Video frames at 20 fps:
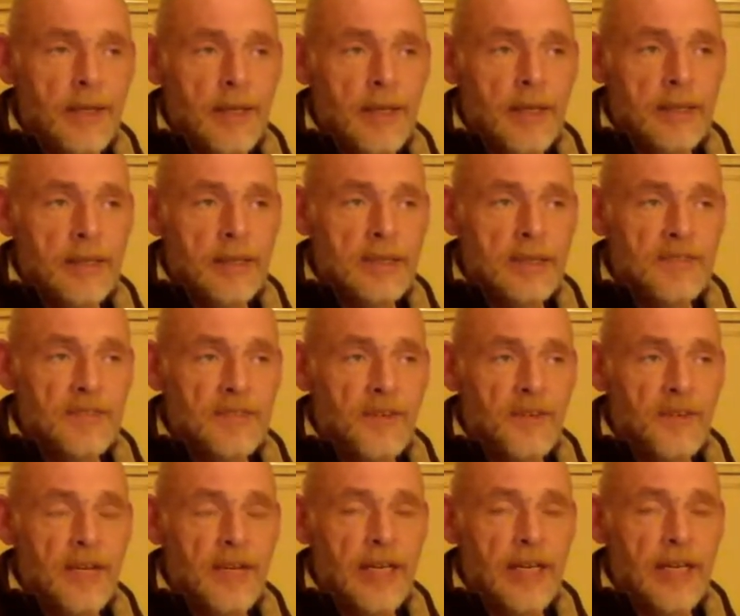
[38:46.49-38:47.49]
This is for
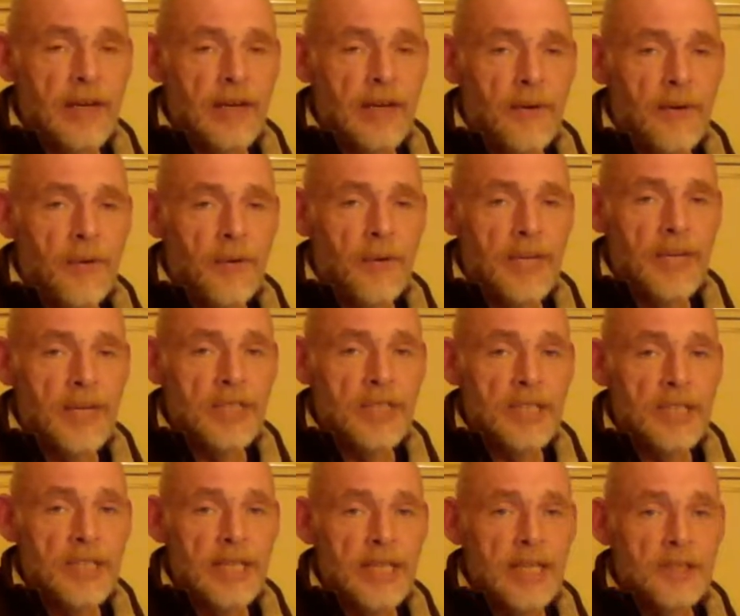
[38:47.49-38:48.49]
our own
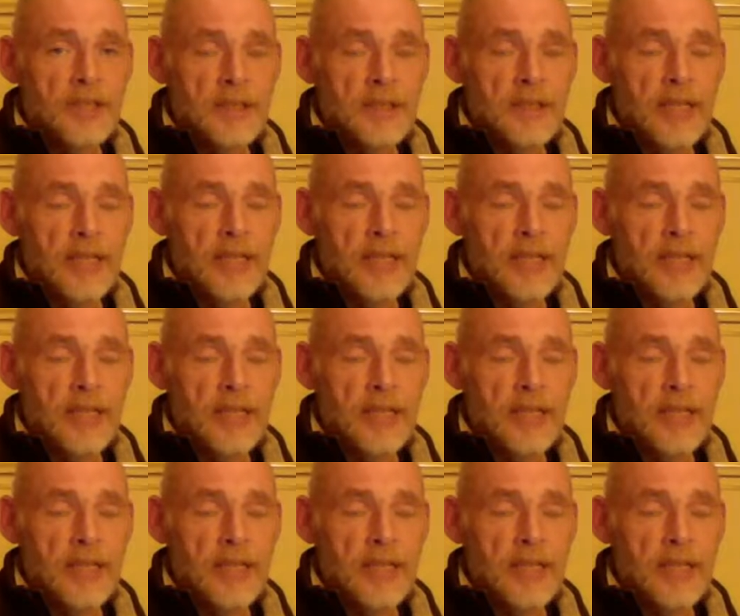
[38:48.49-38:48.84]
educational